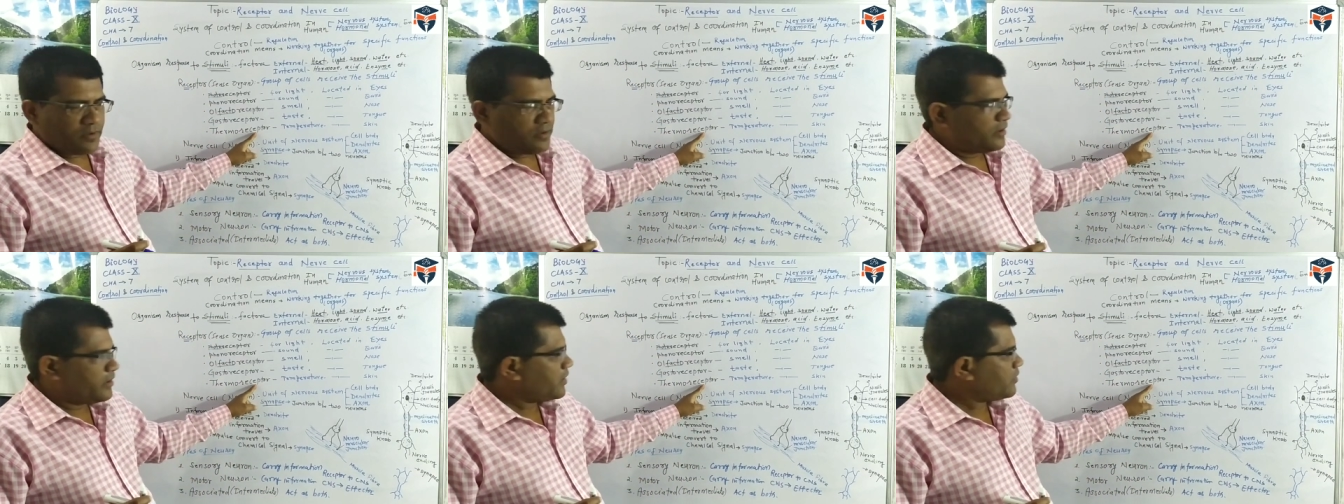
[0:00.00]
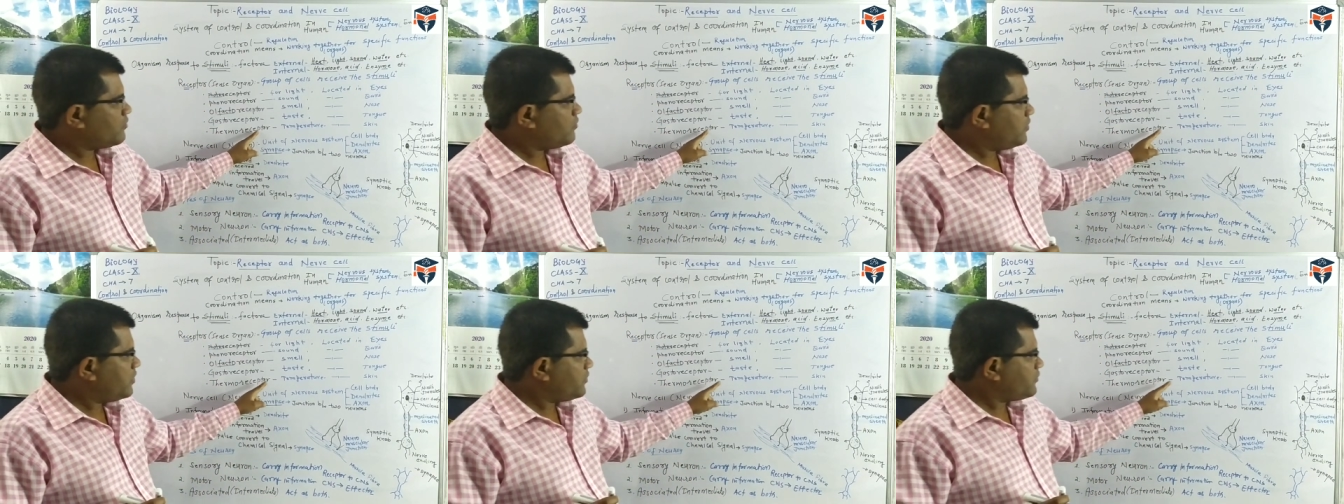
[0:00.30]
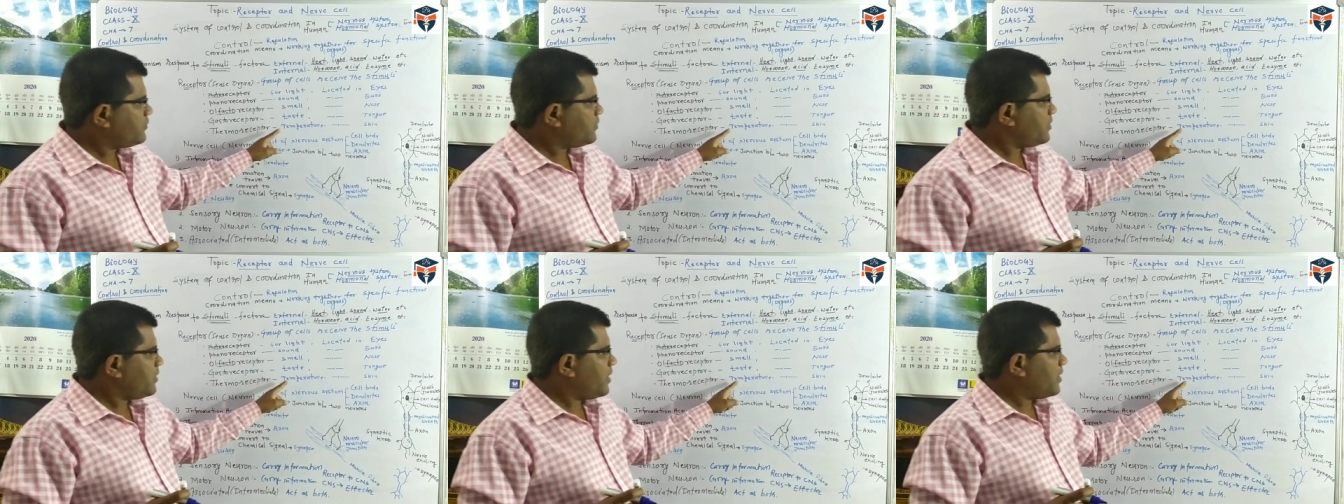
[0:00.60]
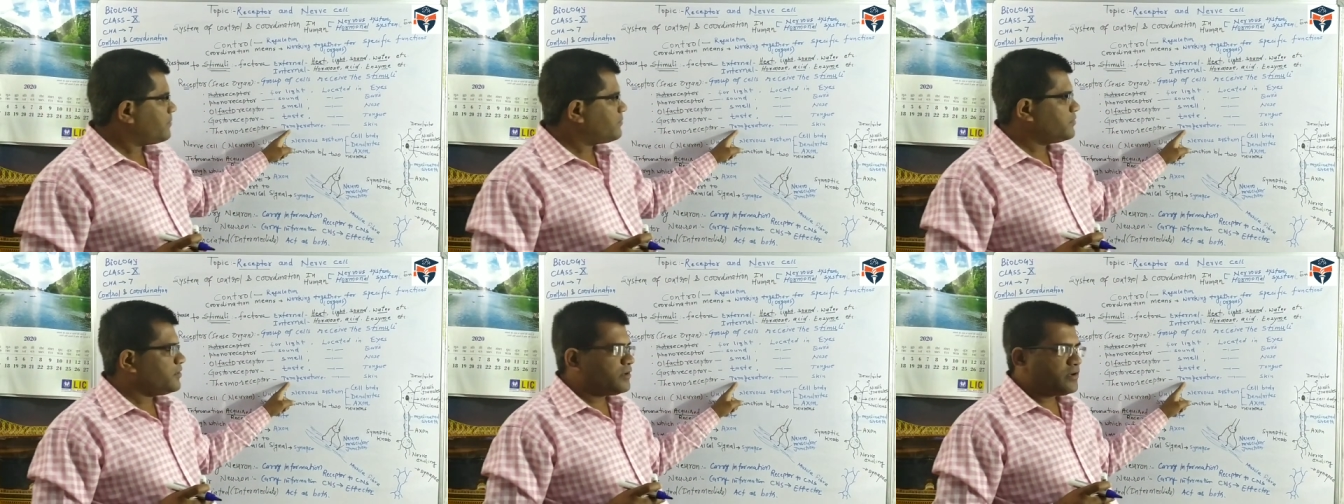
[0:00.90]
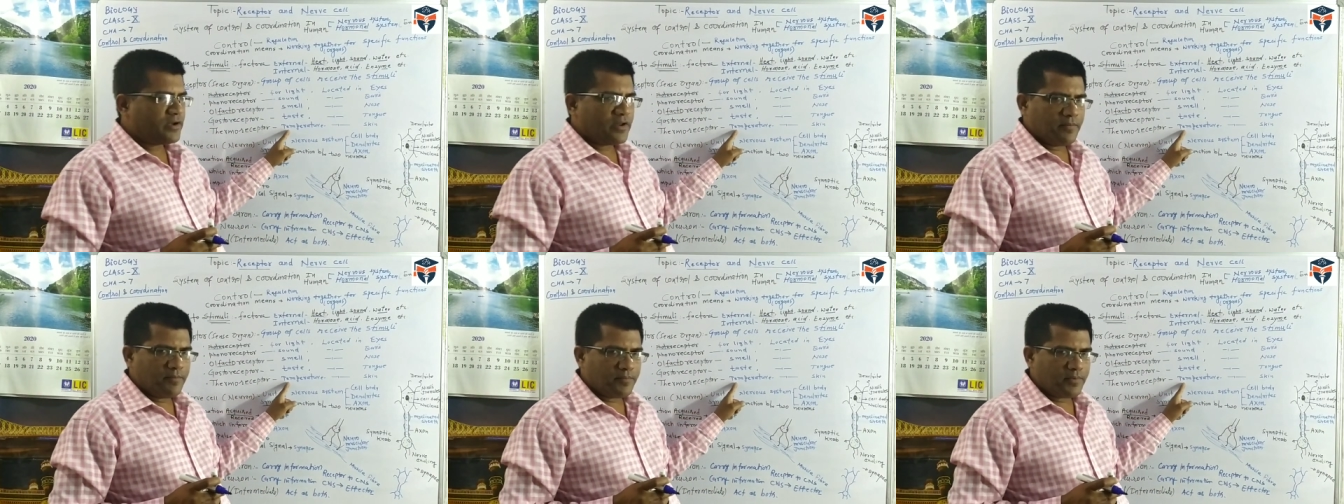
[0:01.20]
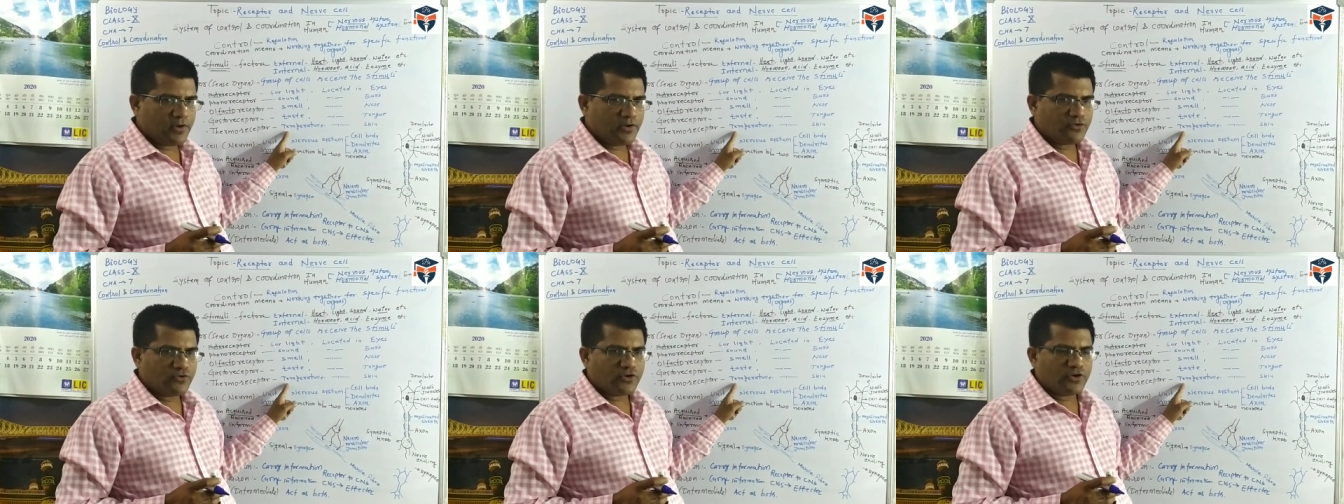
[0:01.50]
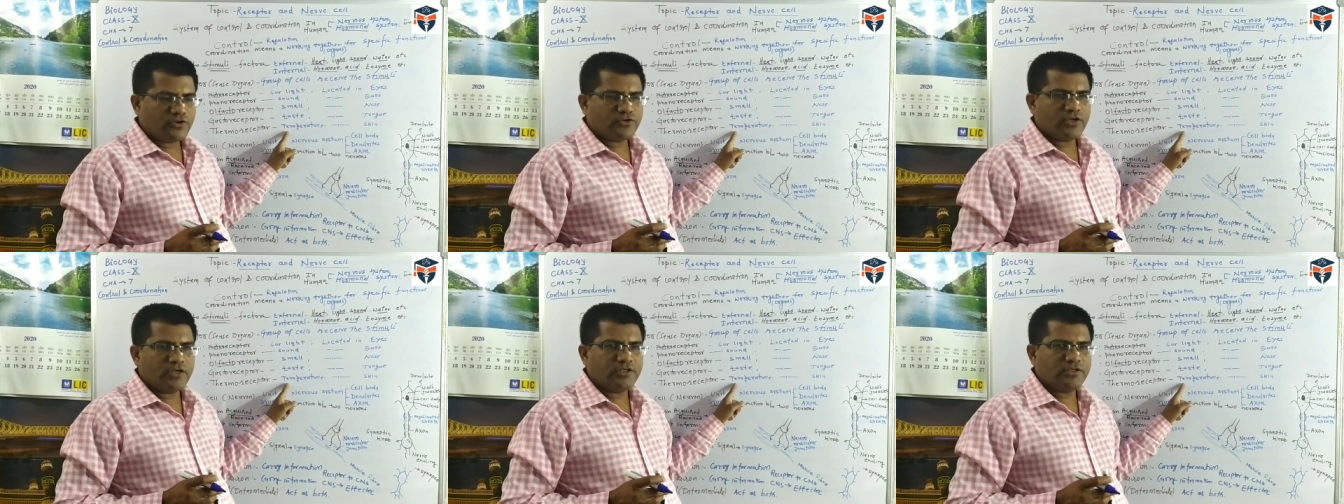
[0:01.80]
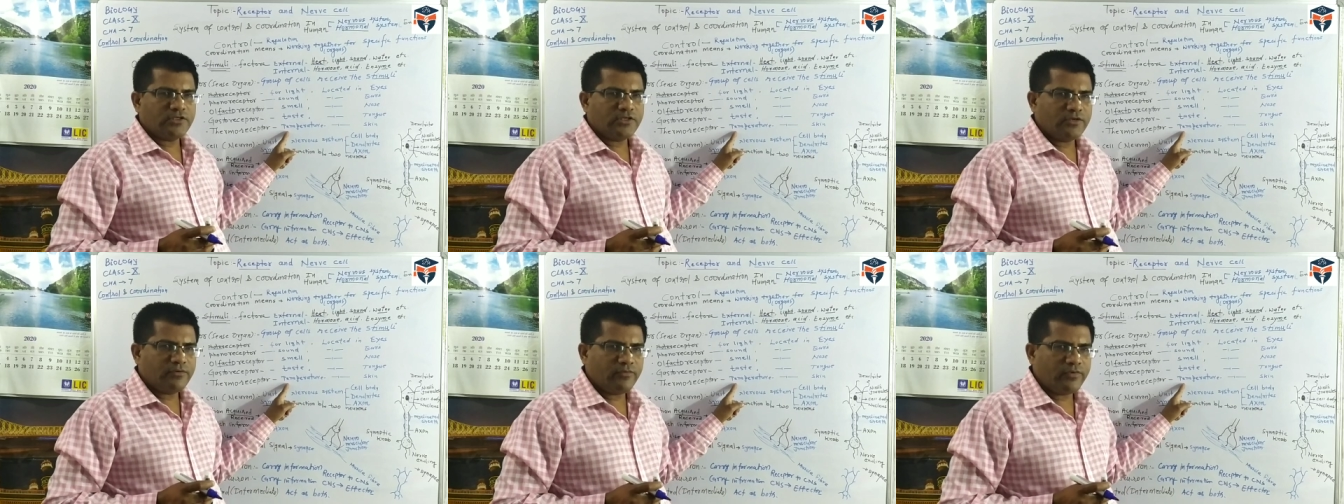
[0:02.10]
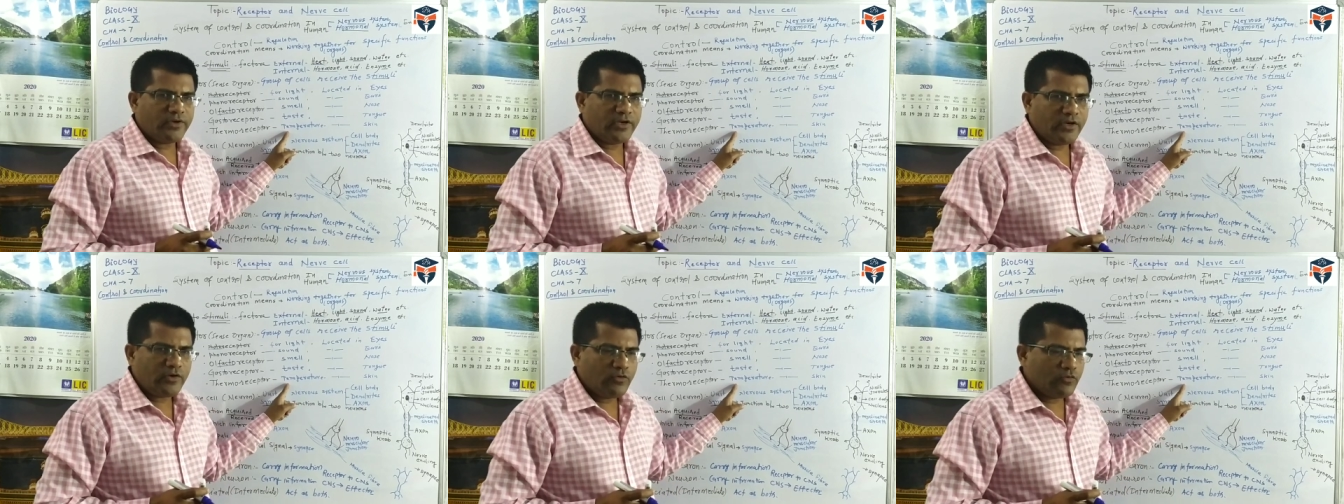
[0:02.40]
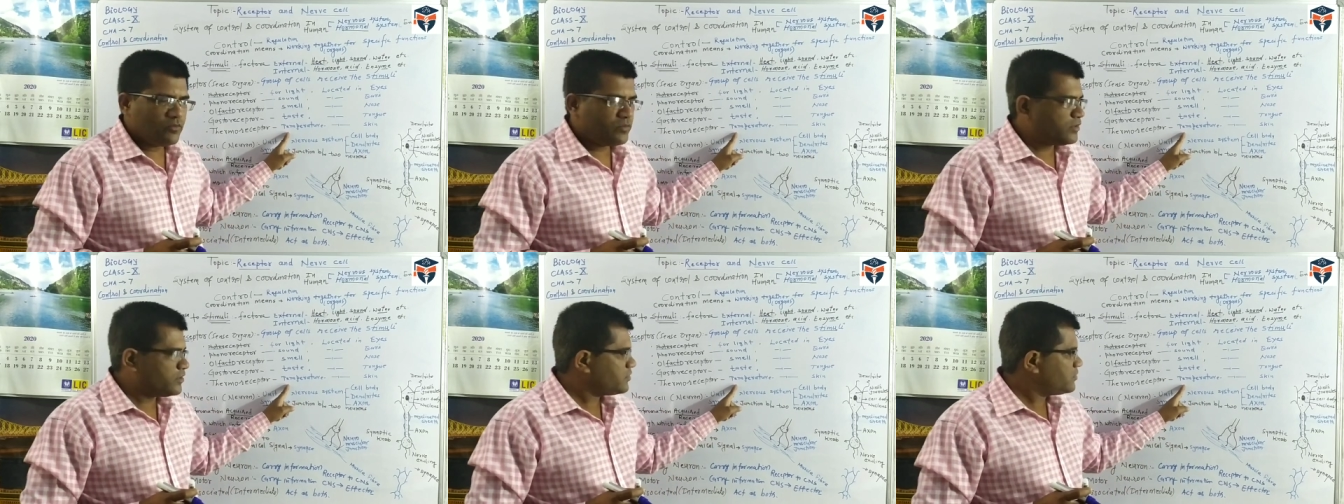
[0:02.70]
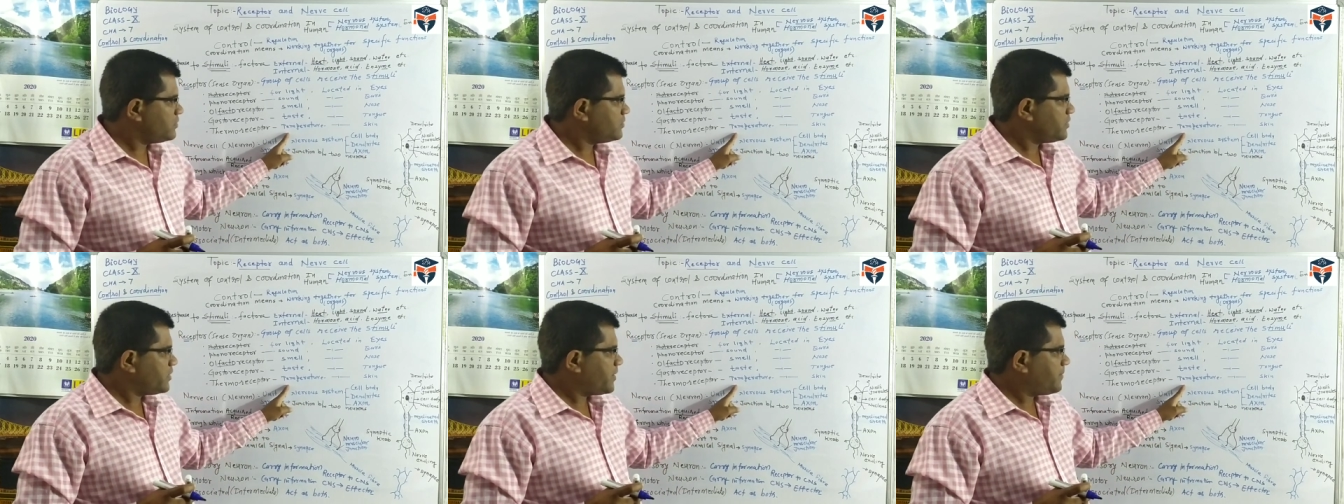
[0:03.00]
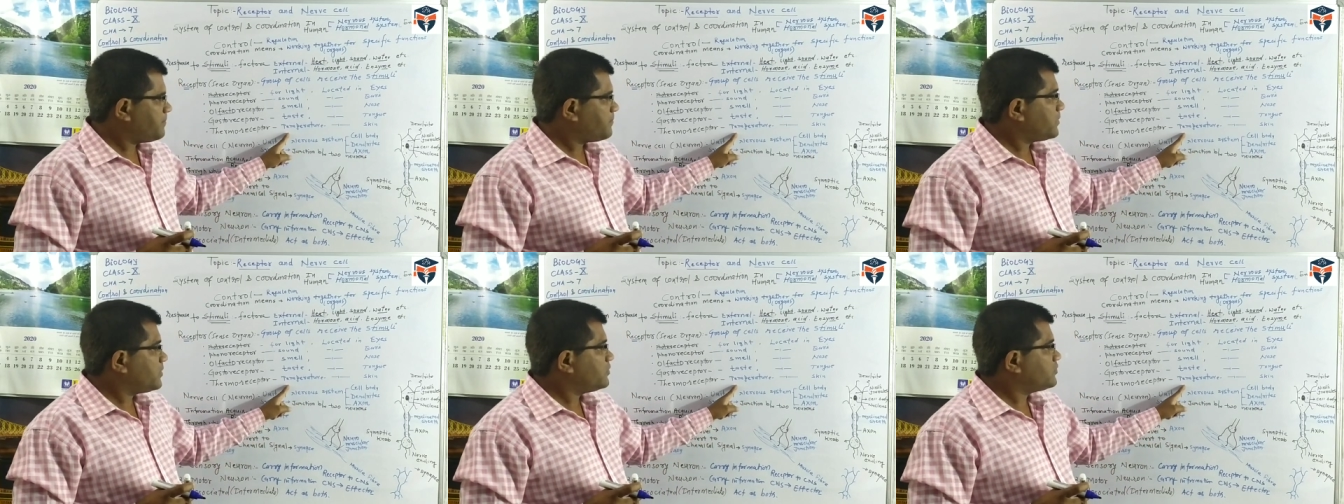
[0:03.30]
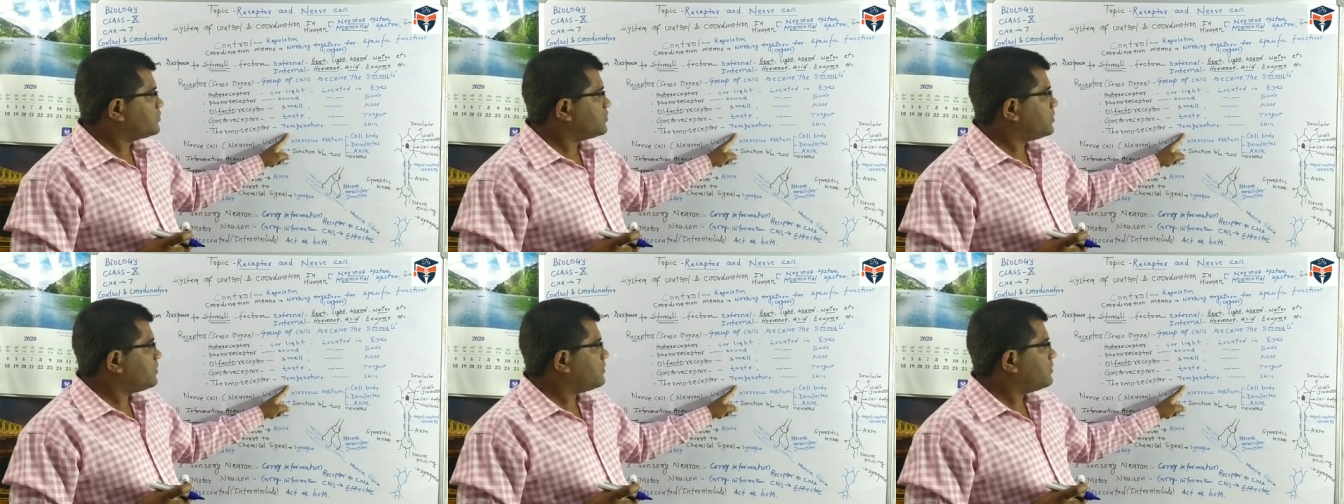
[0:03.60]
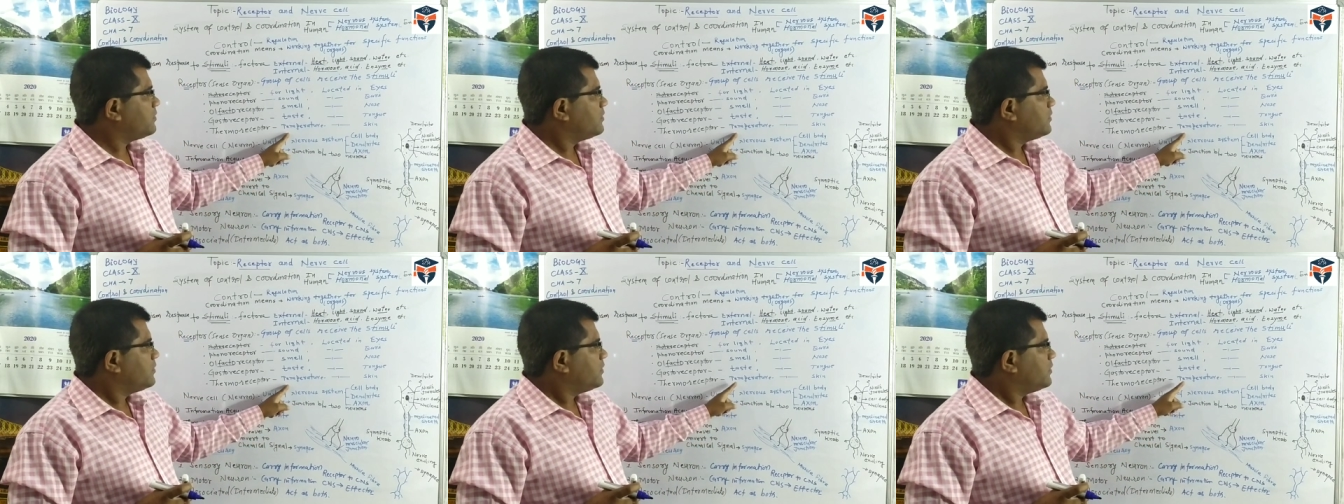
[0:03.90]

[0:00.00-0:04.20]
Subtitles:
regulation of the temperature, sensitivity toward the temperature.